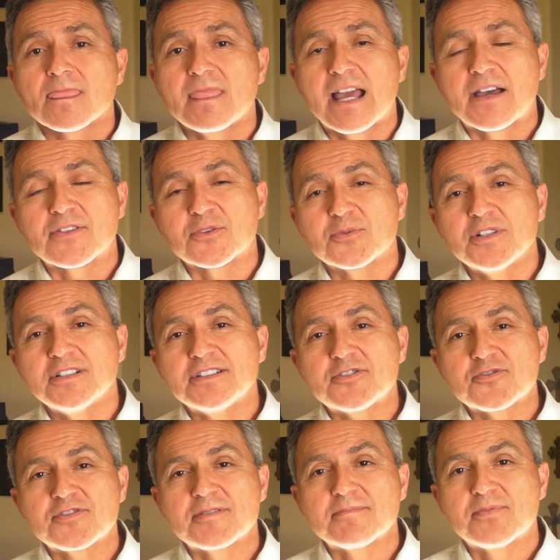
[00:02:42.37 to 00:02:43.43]
Now, the real
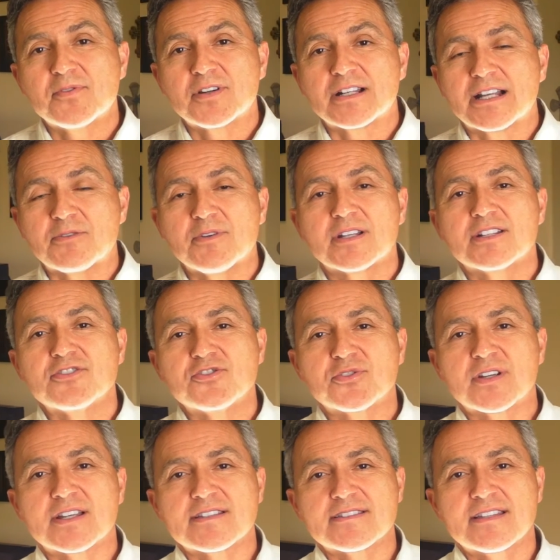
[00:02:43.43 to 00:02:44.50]
interesting point I want to
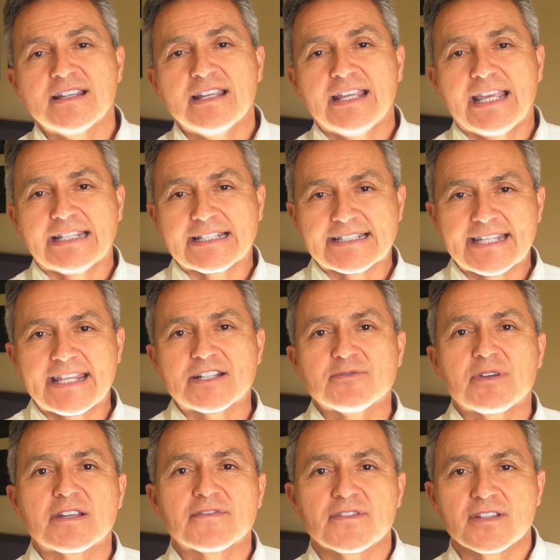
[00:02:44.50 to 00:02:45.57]
address and the
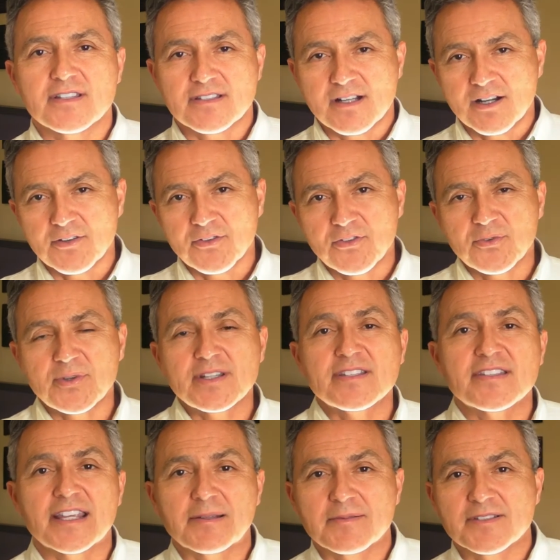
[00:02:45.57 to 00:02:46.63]
takeaway for this are three
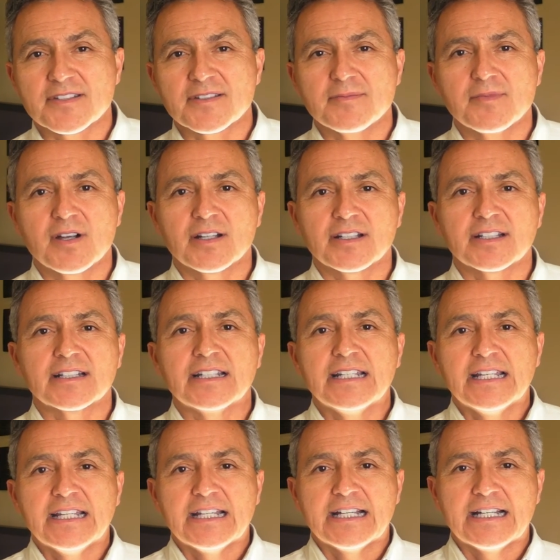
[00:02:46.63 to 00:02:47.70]
segments of the market
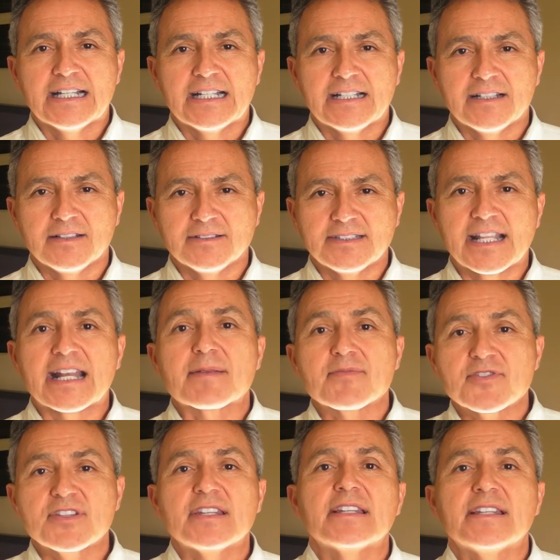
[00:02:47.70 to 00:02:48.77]
uh, that I'm
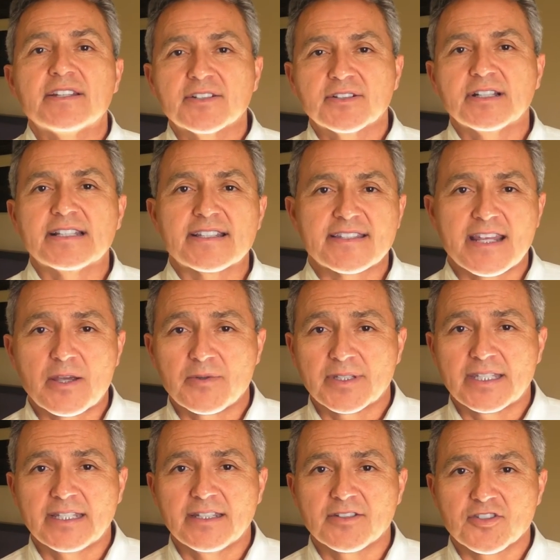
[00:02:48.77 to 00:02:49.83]
seeing here in San
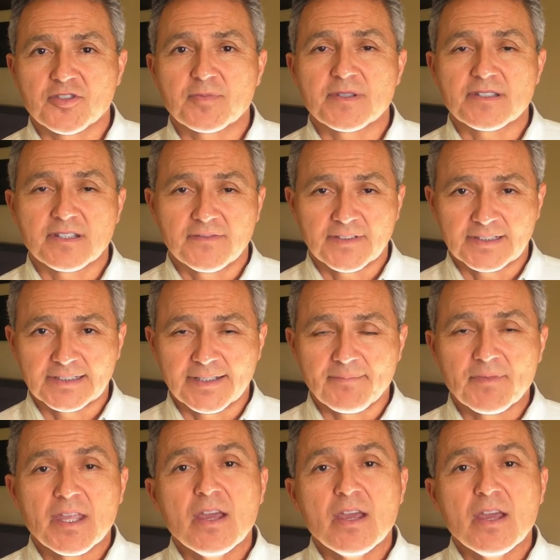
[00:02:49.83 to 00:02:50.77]
Joaquin Hills specifically.